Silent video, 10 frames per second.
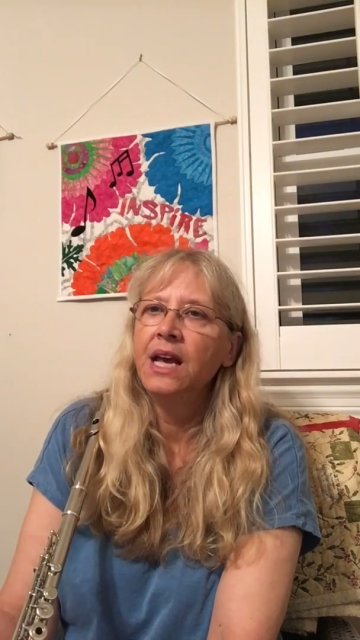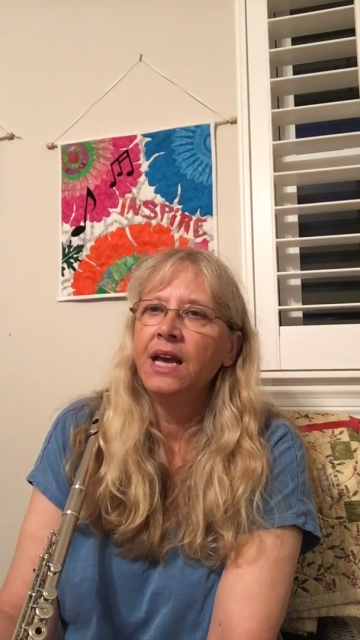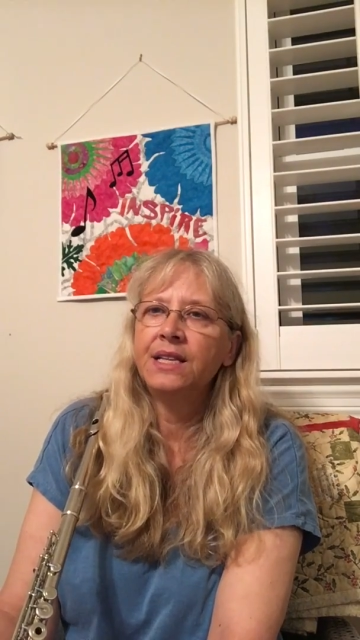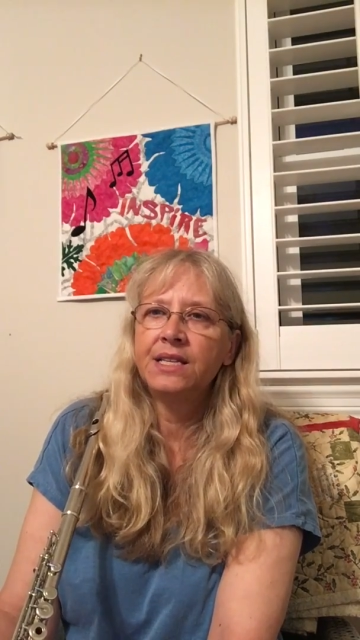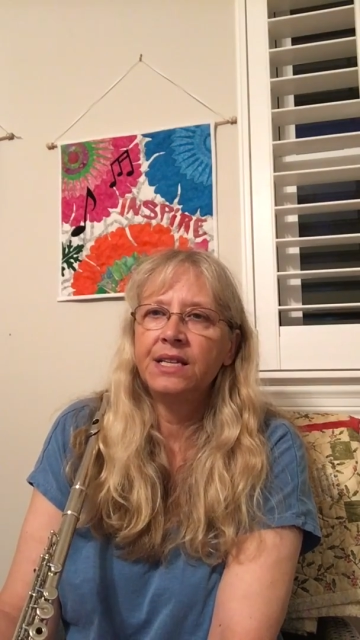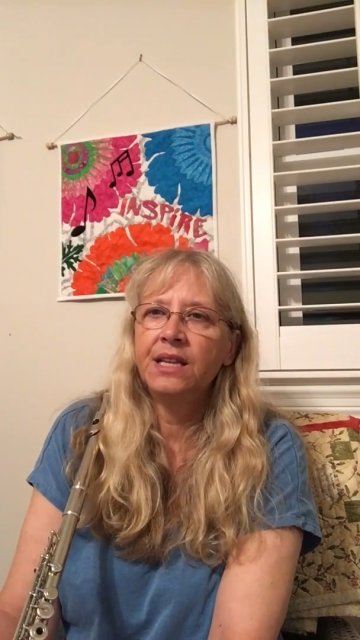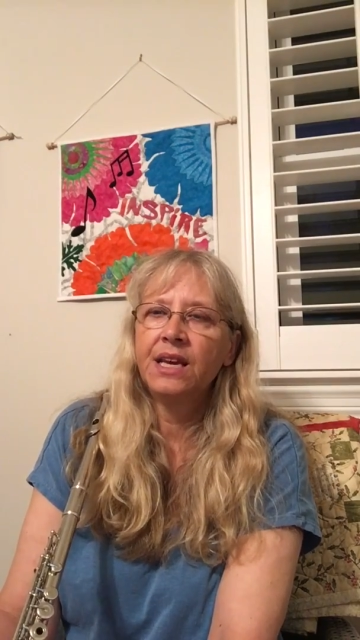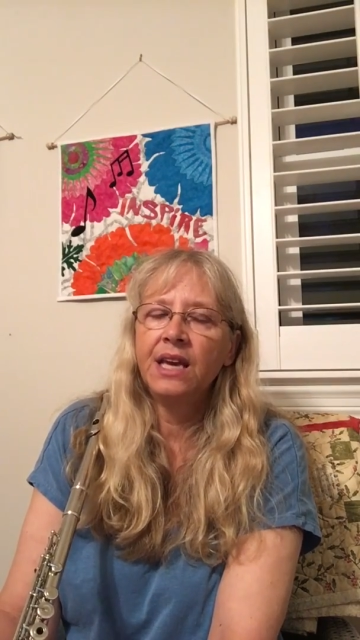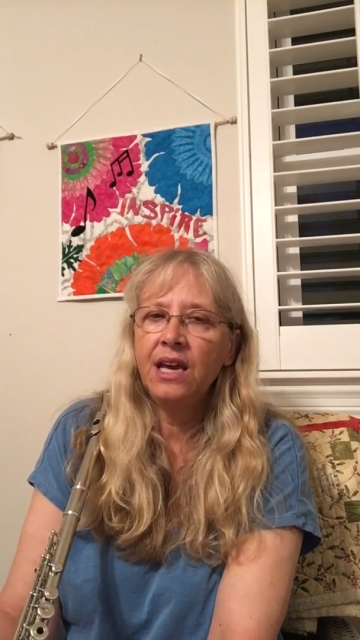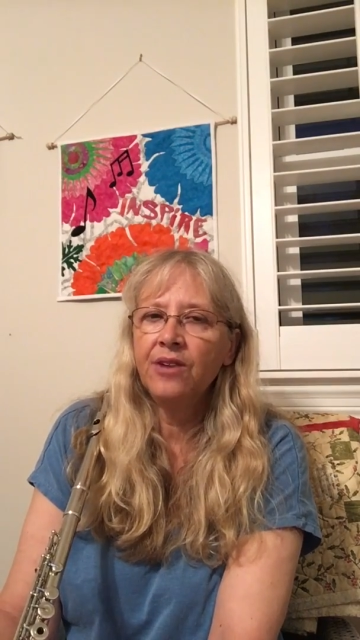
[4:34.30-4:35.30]
It's in the
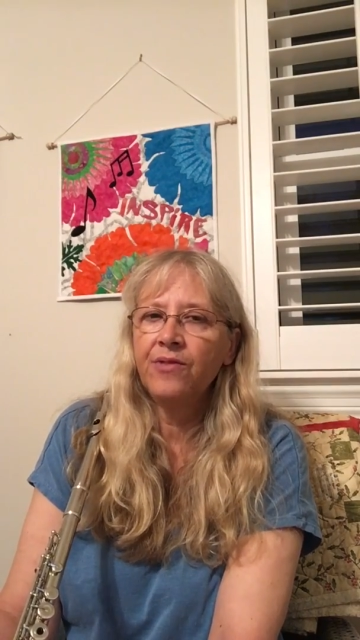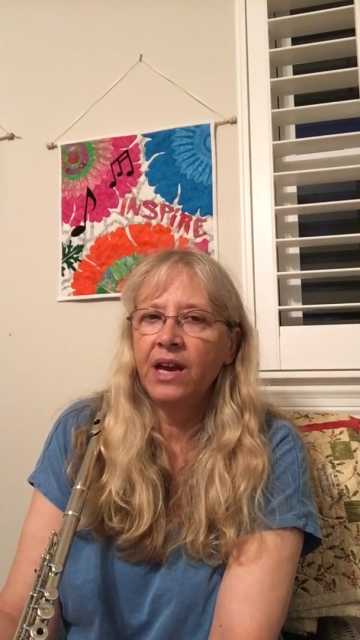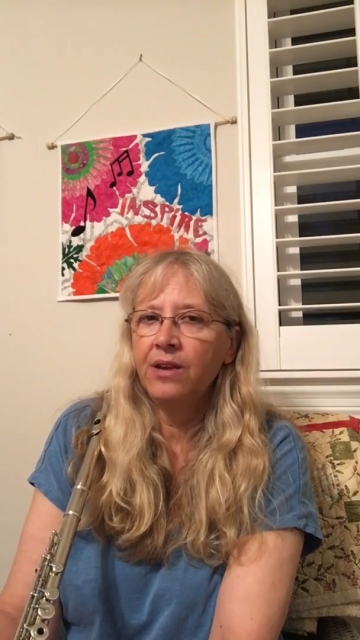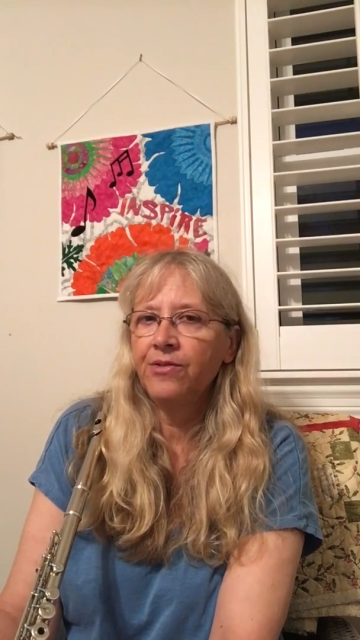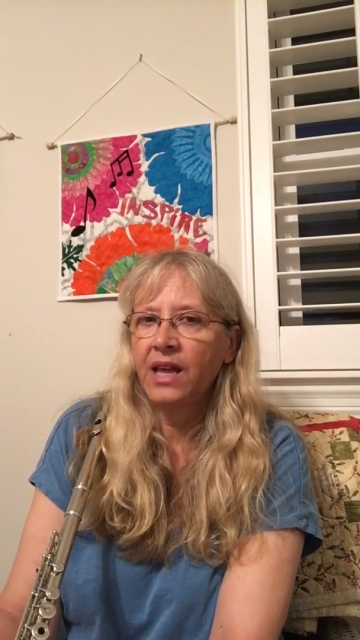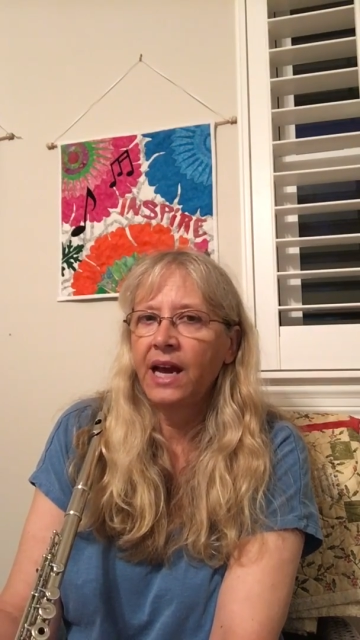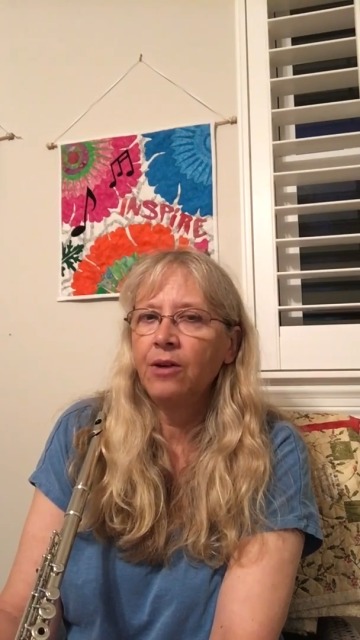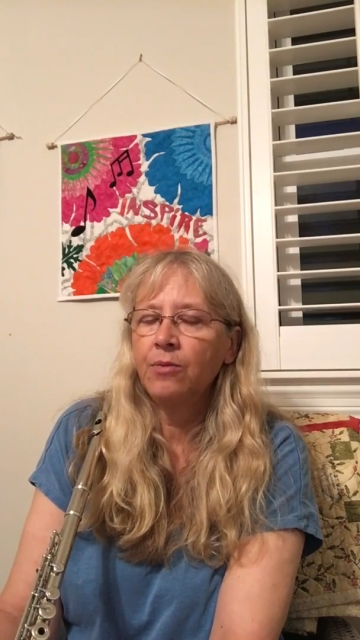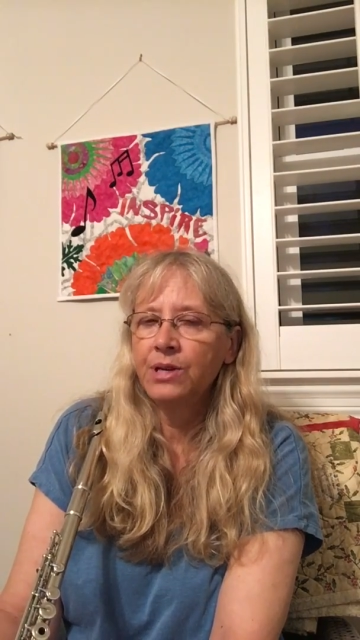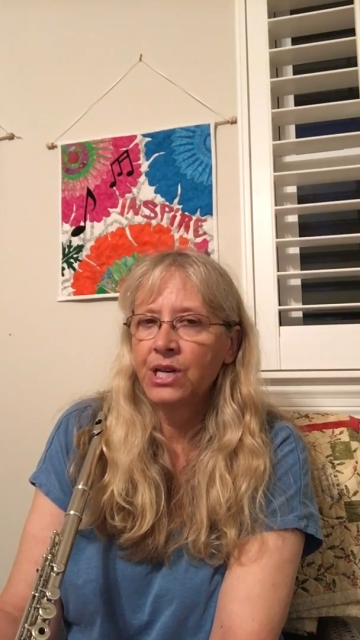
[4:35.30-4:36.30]
key of A
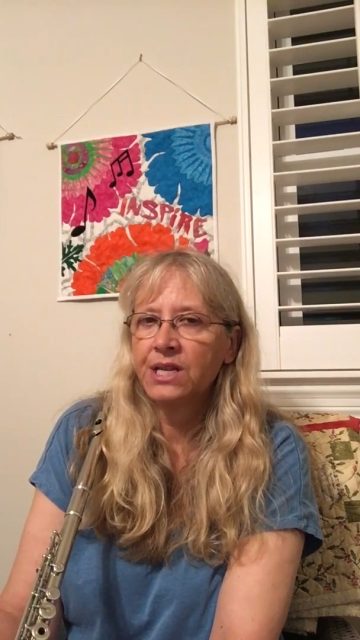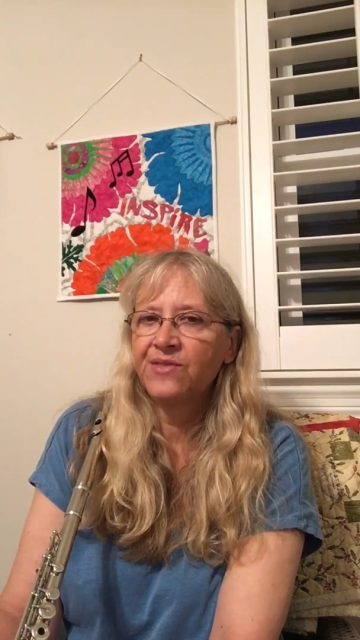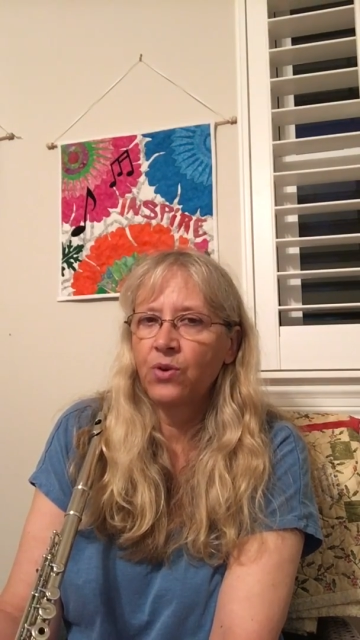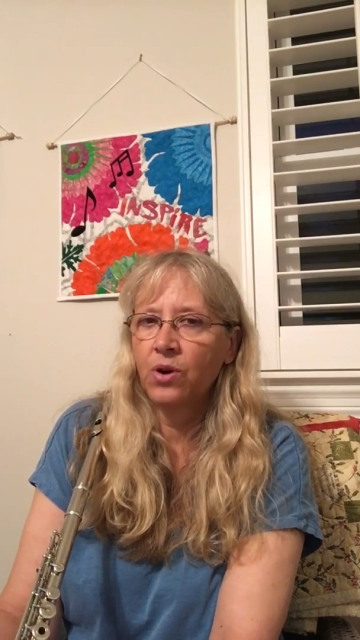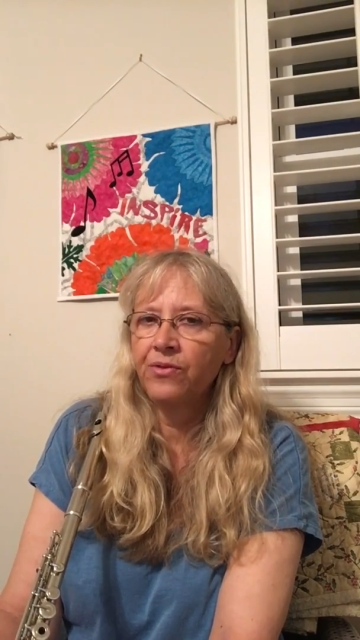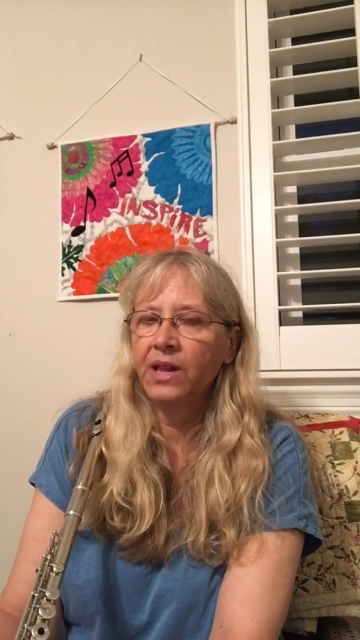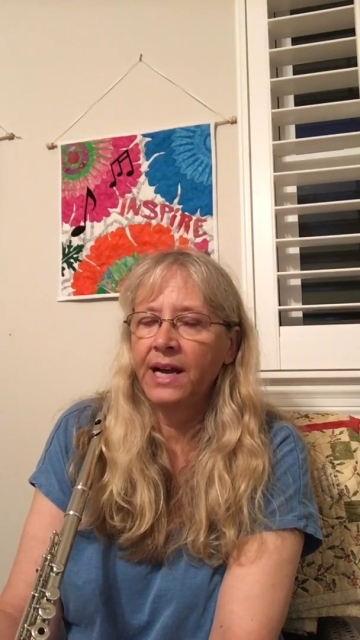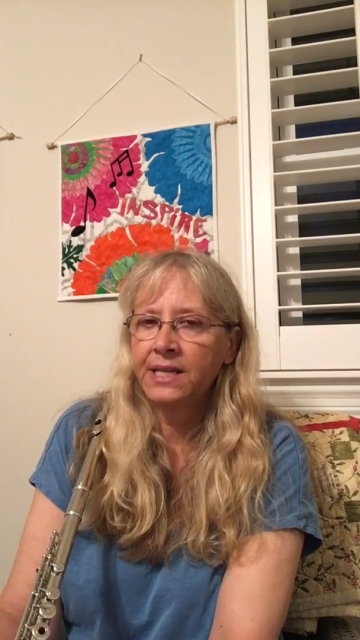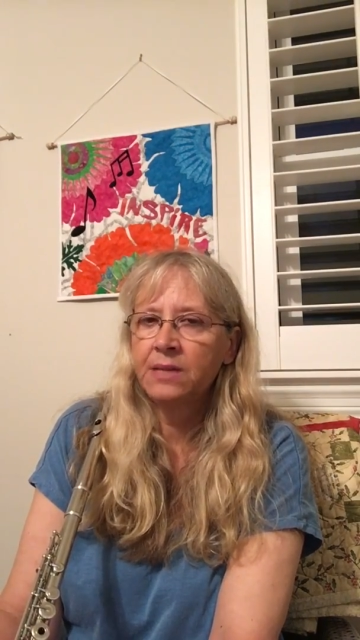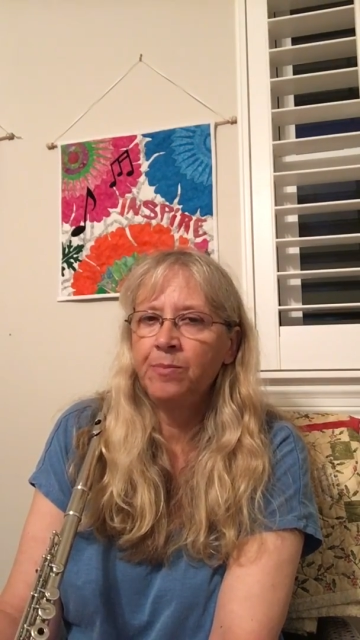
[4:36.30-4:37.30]
flat, which has 4 flats,